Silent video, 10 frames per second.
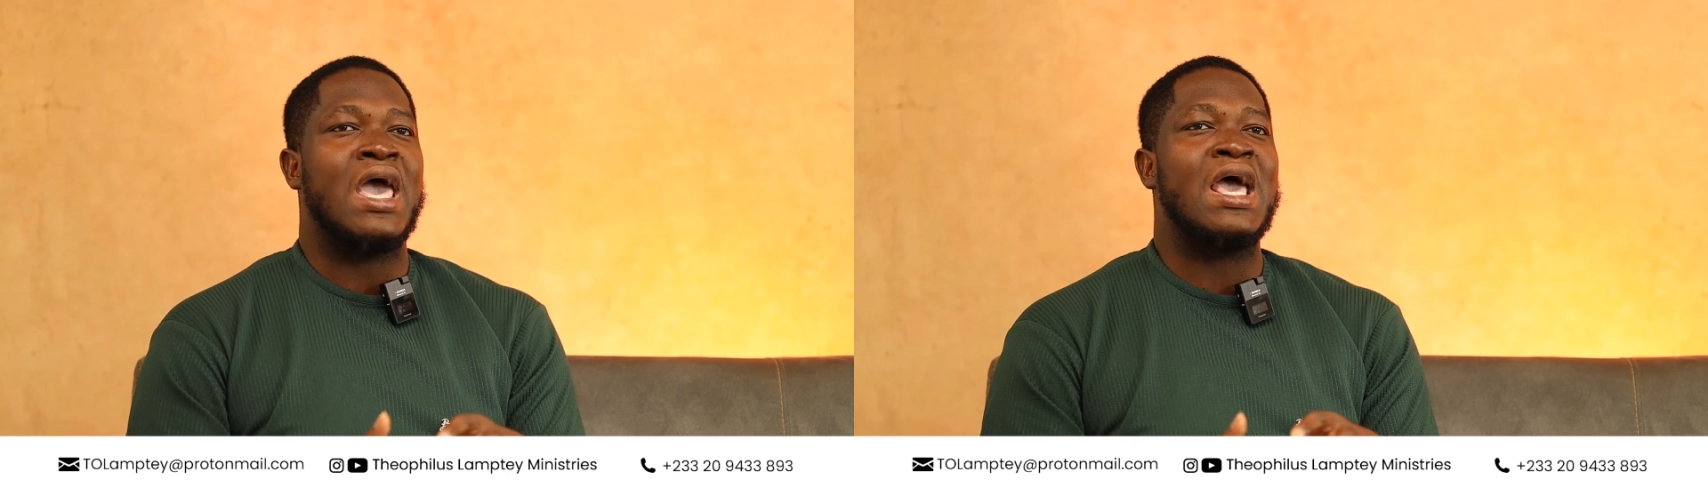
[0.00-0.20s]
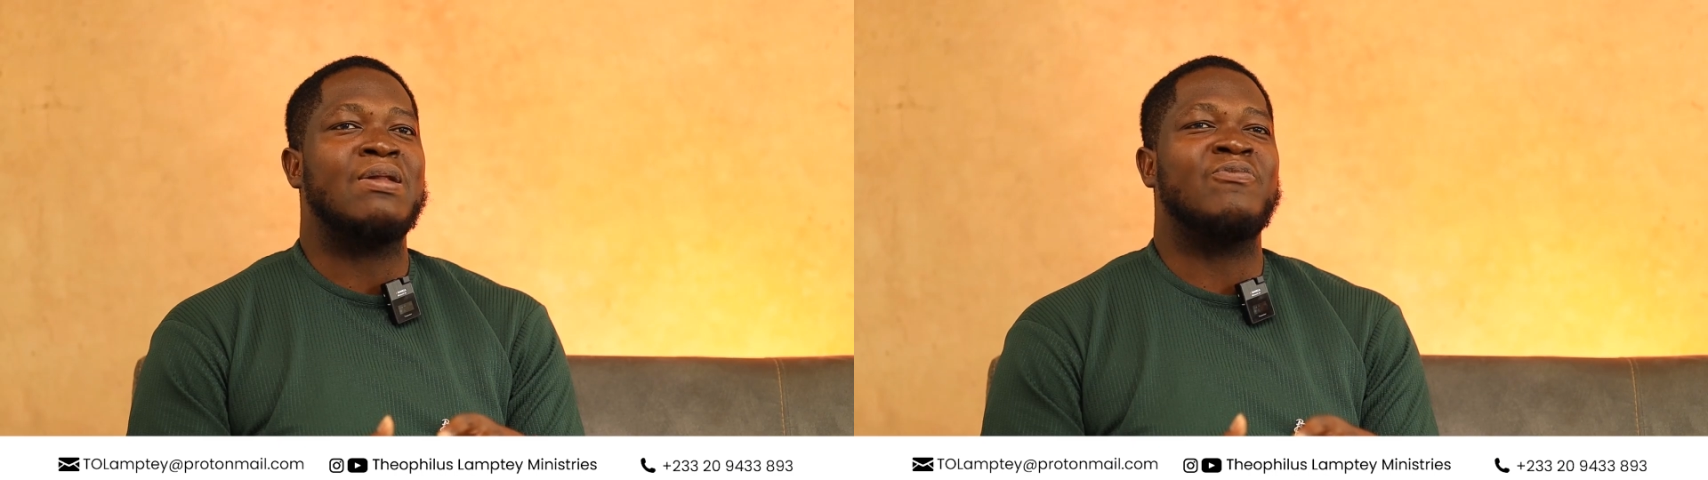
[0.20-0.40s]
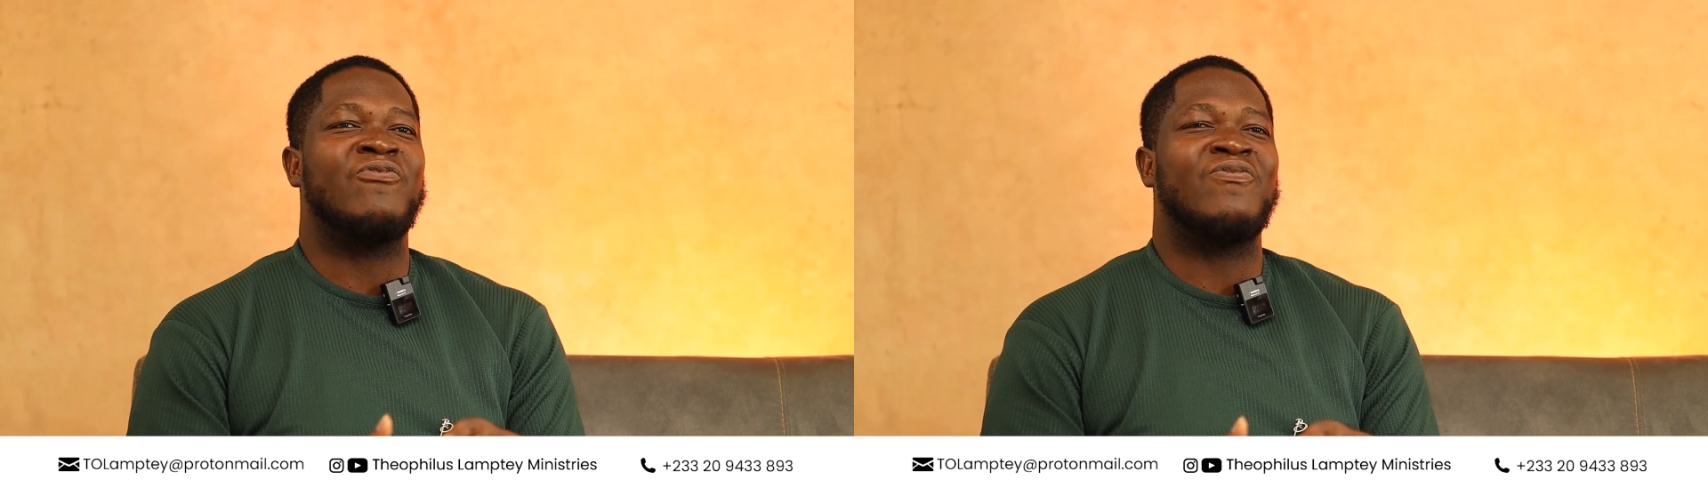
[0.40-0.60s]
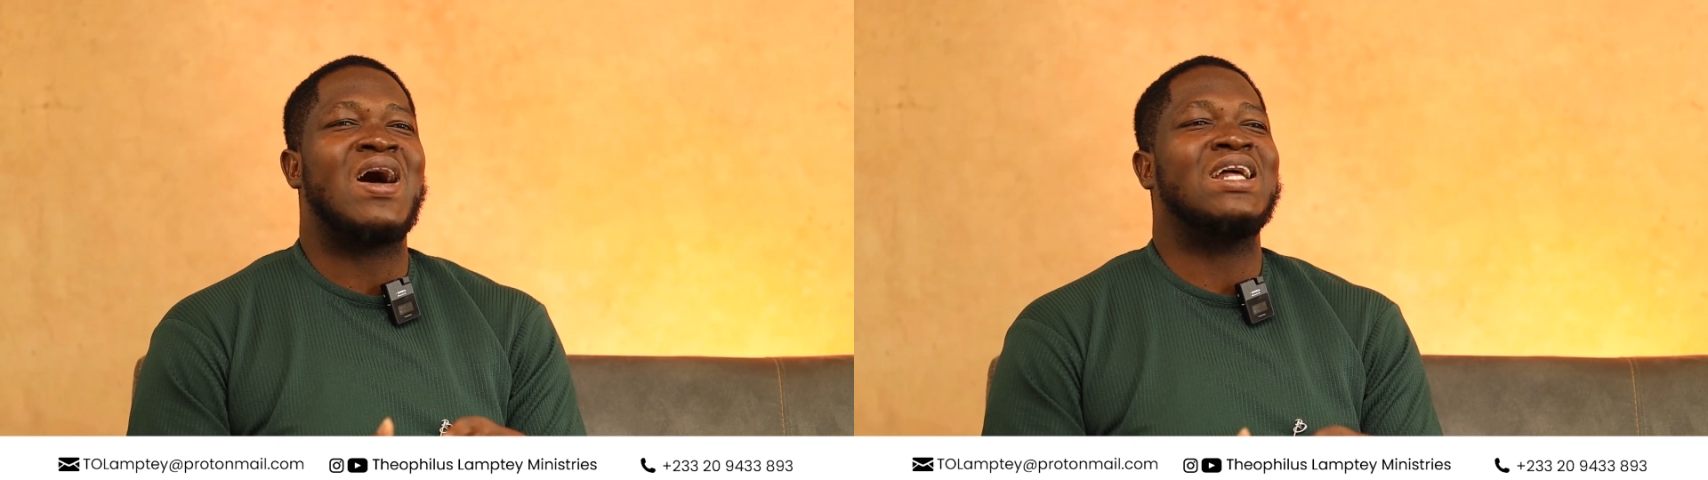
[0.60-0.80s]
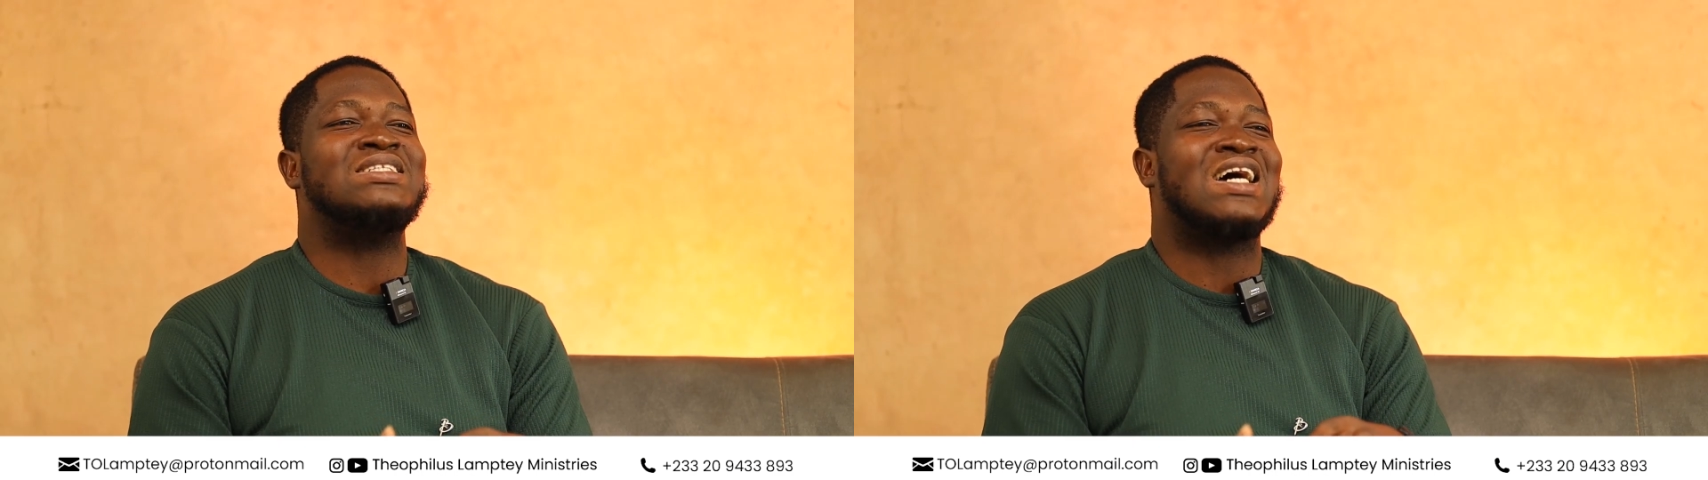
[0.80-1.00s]
and
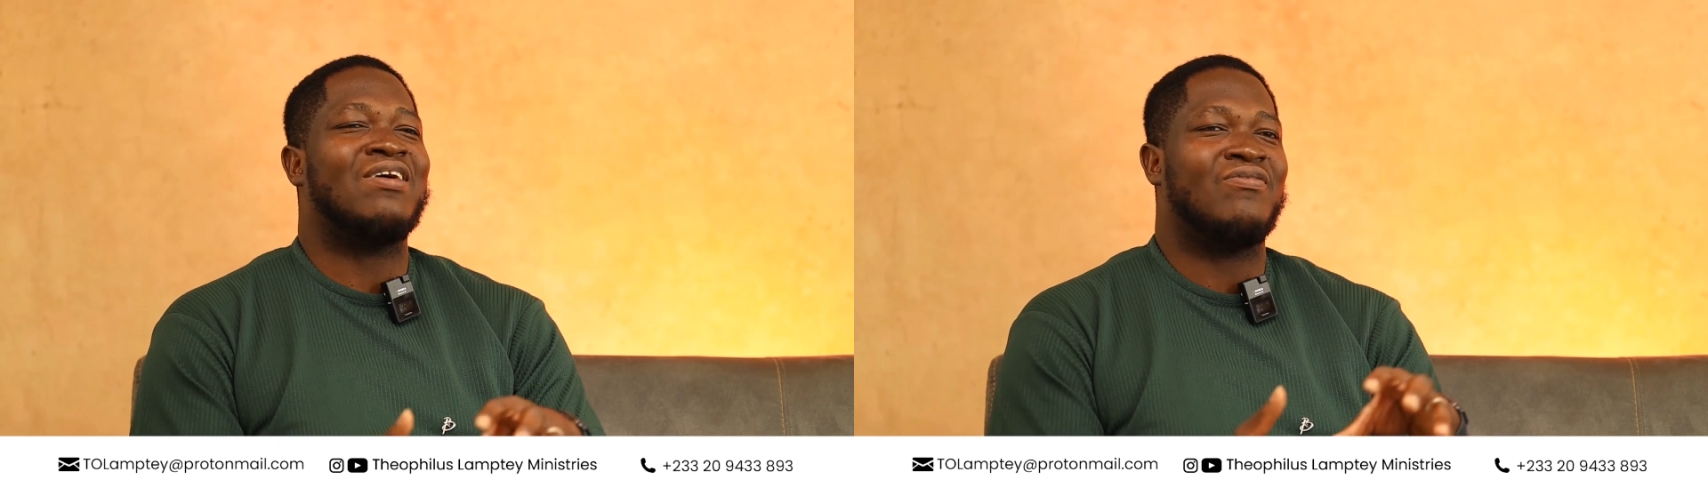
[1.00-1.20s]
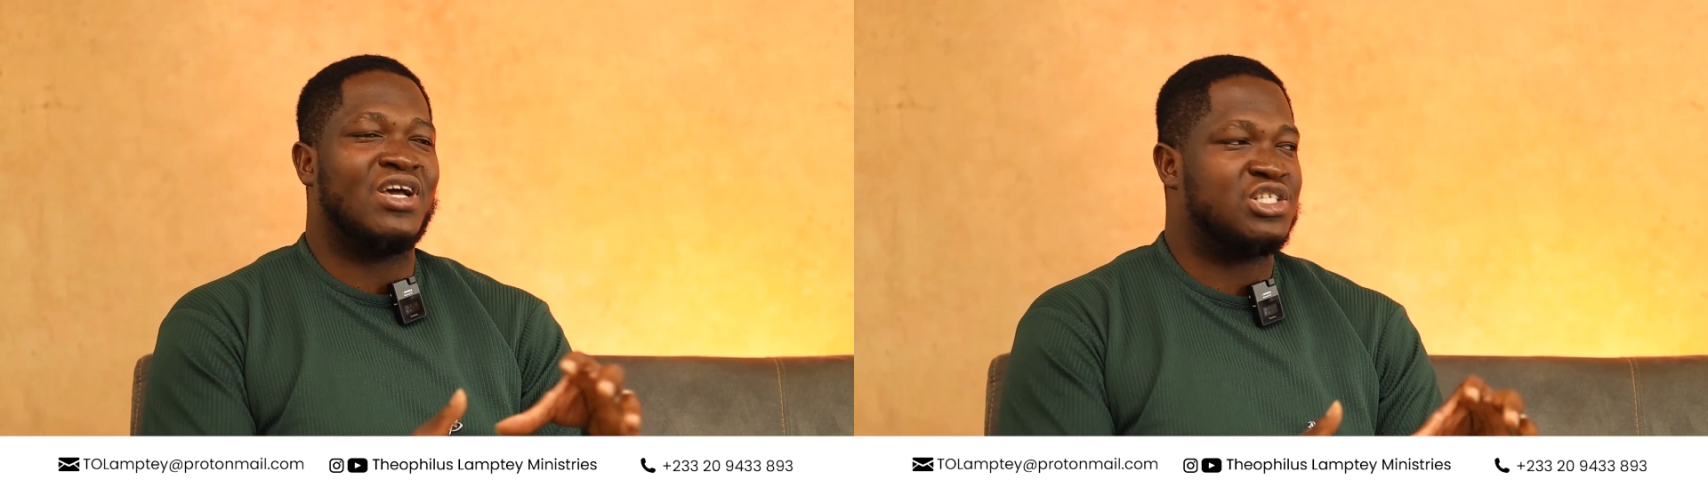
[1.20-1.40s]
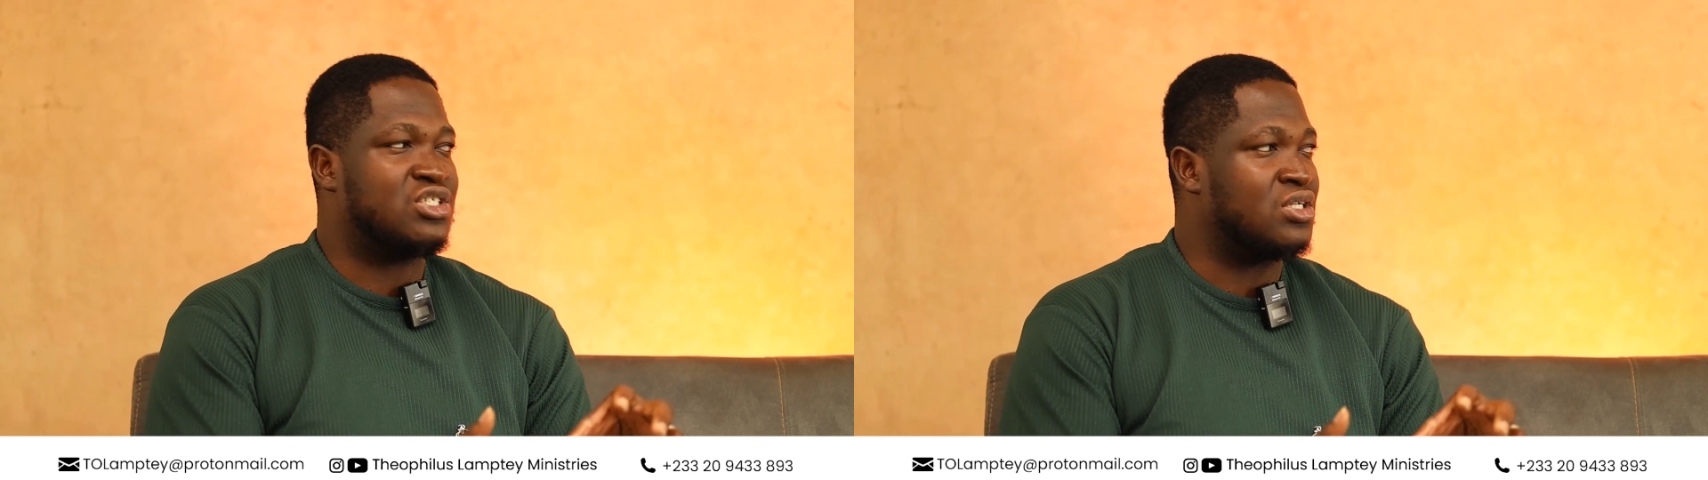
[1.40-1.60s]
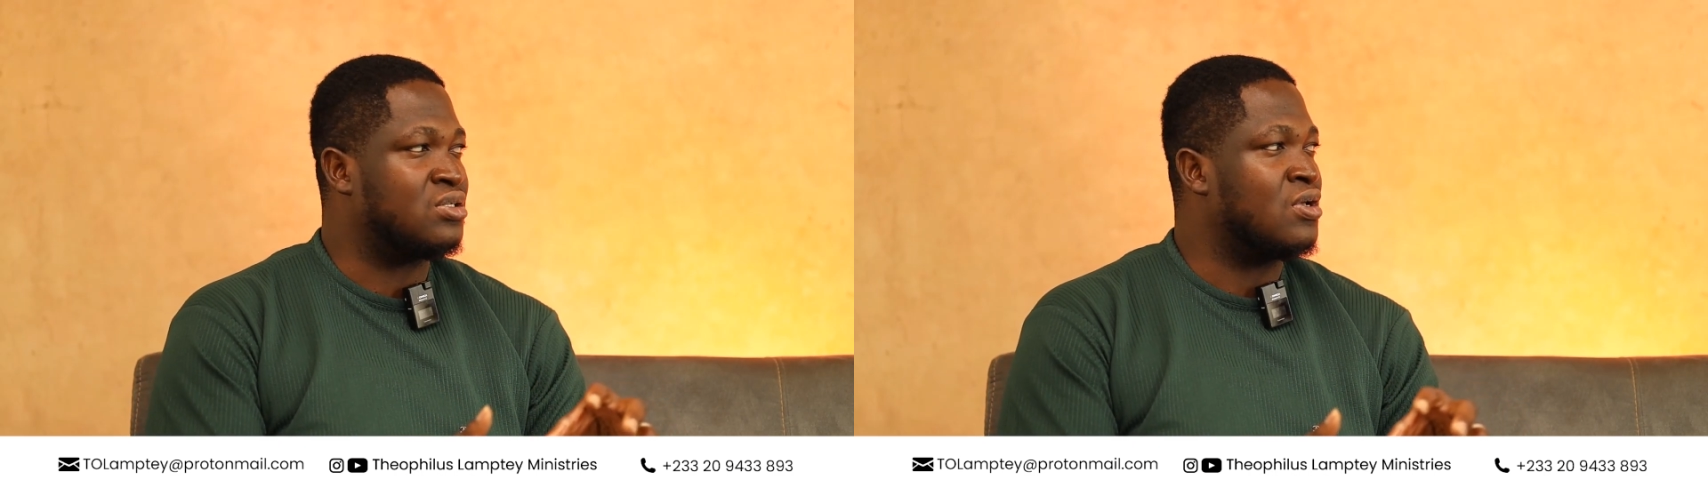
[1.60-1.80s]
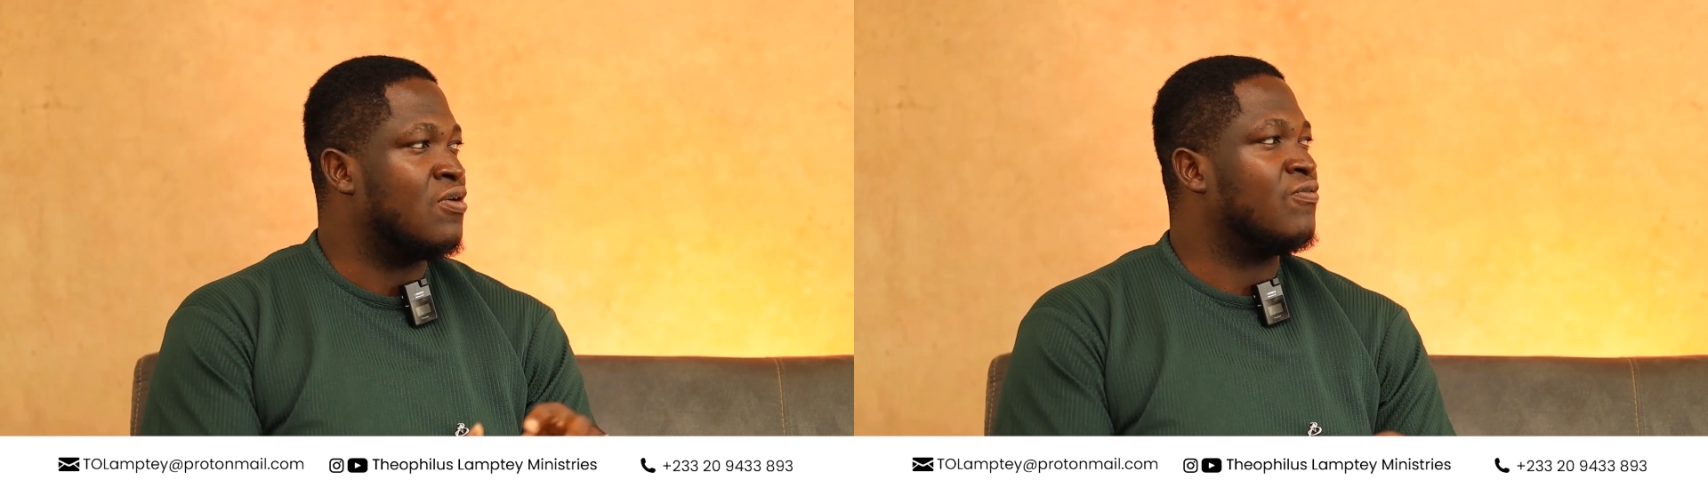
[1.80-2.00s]
find direction